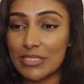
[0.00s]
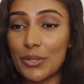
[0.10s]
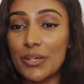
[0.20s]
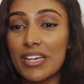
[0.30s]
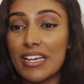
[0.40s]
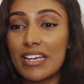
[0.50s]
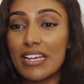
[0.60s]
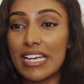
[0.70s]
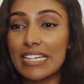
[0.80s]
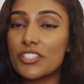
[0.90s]
So
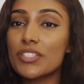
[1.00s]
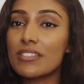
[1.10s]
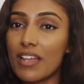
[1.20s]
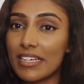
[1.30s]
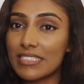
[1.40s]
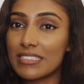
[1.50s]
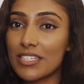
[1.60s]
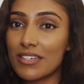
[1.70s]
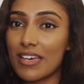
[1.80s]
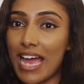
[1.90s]
it's just nice
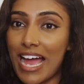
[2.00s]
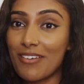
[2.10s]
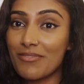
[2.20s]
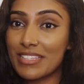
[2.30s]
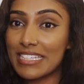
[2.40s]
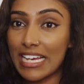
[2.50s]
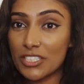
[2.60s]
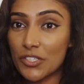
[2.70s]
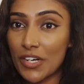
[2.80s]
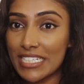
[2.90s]
to have the
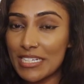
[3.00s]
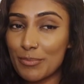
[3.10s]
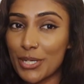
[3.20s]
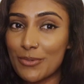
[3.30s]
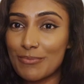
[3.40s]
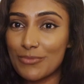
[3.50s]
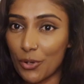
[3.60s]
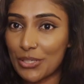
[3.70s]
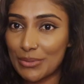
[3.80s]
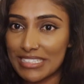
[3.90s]
extra credit, but
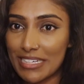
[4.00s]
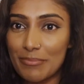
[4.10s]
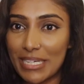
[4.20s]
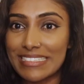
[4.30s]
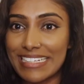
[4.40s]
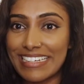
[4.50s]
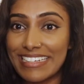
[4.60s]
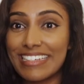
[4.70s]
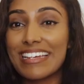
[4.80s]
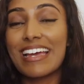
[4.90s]
not use it,
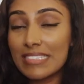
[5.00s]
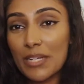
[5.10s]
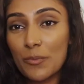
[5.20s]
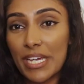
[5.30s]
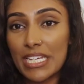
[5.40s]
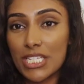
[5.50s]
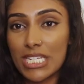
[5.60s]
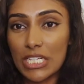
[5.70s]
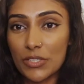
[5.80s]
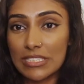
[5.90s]
basically. The second way
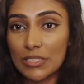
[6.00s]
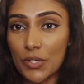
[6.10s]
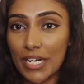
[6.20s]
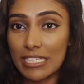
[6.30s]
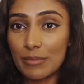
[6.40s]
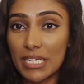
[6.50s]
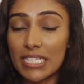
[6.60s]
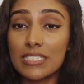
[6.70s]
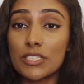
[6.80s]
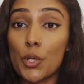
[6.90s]
to increase your credit
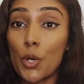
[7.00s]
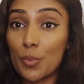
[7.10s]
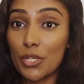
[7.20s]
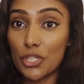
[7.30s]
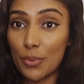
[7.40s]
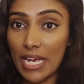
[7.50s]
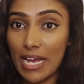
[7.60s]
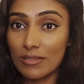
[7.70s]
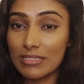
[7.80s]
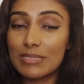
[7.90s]
limit is to open new
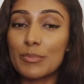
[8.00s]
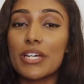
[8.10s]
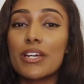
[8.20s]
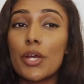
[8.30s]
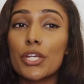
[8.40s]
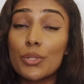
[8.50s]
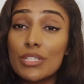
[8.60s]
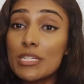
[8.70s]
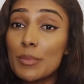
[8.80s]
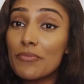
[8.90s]
accounts. But you
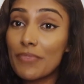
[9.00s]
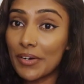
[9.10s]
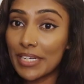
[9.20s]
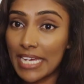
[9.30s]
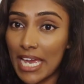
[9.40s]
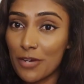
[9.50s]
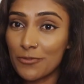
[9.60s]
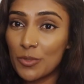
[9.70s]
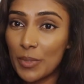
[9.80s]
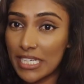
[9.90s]
need to be very
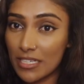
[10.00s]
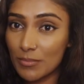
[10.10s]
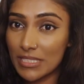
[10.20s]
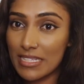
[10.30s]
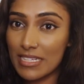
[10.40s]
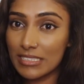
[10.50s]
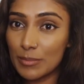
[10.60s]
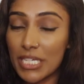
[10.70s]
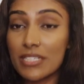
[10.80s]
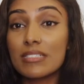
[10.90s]
careful when it comes to
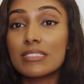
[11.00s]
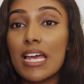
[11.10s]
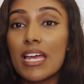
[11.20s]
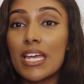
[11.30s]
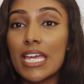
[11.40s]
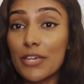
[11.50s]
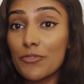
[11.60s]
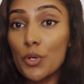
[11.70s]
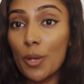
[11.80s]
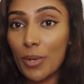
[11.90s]
this, because
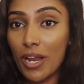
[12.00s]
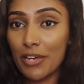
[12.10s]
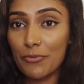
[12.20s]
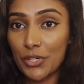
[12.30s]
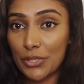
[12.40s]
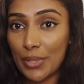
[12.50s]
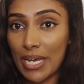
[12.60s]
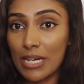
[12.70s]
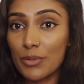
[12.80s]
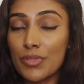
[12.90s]
if you apply for a new
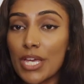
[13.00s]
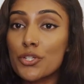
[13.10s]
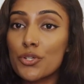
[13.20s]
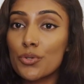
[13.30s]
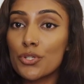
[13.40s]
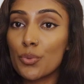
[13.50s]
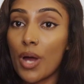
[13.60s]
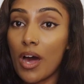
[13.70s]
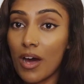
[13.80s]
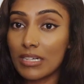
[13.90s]
account, they do
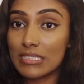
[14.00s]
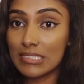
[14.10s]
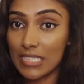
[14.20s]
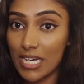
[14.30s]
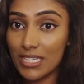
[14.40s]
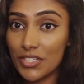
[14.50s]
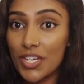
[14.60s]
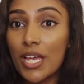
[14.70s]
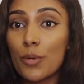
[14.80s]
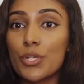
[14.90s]
a hard
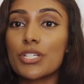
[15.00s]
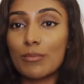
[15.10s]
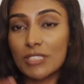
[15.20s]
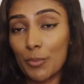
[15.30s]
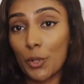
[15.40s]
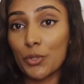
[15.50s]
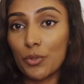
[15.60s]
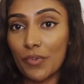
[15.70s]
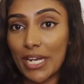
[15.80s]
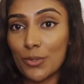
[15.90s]
search, which comes up on
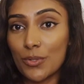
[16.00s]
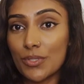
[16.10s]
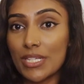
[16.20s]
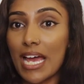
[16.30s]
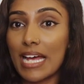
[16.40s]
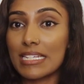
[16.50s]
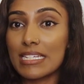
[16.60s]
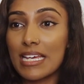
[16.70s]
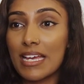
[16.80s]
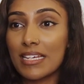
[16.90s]
your record,
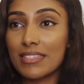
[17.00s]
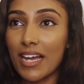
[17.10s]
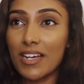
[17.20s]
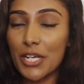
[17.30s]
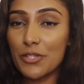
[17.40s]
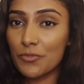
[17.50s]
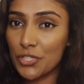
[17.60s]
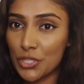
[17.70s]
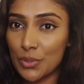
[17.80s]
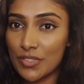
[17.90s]
and that kind of
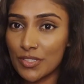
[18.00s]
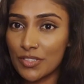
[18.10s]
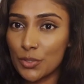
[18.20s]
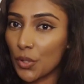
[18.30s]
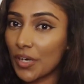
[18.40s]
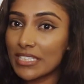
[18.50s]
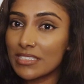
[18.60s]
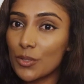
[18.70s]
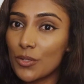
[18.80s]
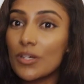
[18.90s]
reduces your credit
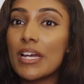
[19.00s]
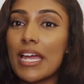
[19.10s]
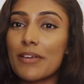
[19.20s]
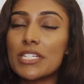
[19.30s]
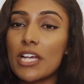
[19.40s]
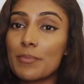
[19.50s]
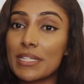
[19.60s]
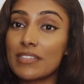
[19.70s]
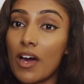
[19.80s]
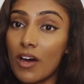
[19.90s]
score. Every time
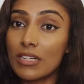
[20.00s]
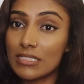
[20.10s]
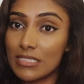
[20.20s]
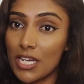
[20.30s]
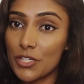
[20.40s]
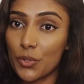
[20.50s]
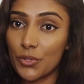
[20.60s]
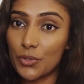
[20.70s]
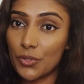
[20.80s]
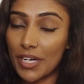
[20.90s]
there's a hard search
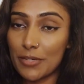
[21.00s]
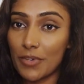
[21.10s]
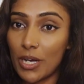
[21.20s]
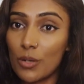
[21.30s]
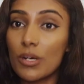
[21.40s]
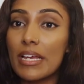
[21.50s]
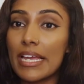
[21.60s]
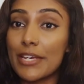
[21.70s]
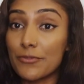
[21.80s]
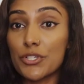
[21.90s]
on your credit file,
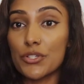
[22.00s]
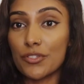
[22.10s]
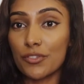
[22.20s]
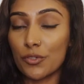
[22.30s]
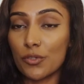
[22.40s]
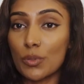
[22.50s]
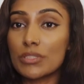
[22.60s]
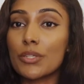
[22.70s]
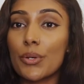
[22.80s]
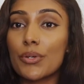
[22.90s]
it reduces your
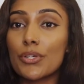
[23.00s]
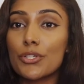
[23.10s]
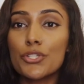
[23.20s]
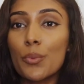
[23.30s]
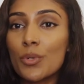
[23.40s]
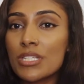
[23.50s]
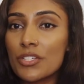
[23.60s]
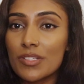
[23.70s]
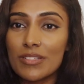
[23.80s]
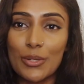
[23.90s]
score. So you don't want
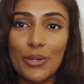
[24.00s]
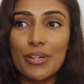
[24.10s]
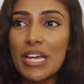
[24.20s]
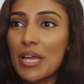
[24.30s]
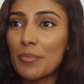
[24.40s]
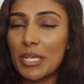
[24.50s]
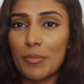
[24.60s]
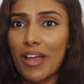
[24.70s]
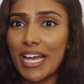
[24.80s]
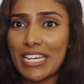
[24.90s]
to just, you know, be
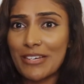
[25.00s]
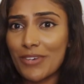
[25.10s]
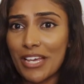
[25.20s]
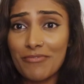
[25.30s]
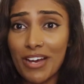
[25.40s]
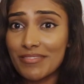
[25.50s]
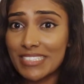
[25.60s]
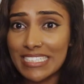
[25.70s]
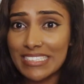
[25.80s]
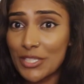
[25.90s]
applying for like
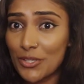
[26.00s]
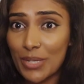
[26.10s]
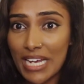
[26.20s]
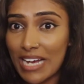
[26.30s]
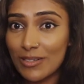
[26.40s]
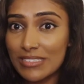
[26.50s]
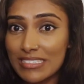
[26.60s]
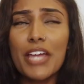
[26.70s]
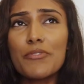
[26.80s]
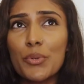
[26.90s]
5-6 new
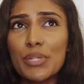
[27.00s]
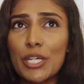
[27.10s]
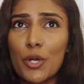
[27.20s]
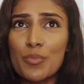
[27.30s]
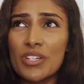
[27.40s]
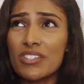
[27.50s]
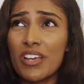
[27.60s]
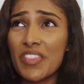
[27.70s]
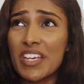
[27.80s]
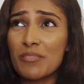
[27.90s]
accounts. I've only opened,
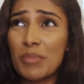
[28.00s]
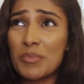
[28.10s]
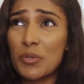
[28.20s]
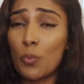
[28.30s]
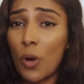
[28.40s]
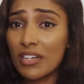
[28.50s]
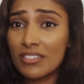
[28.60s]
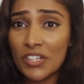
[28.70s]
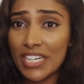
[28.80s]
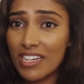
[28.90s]
I think, maybe
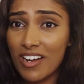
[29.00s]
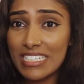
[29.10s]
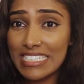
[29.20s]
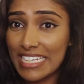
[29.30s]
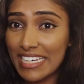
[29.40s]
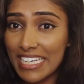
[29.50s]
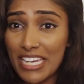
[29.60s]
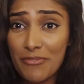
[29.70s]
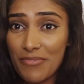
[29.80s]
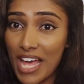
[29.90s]
one credit card a year,
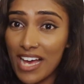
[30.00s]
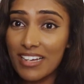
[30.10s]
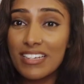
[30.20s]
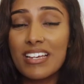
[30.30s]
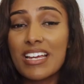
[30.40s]
if that.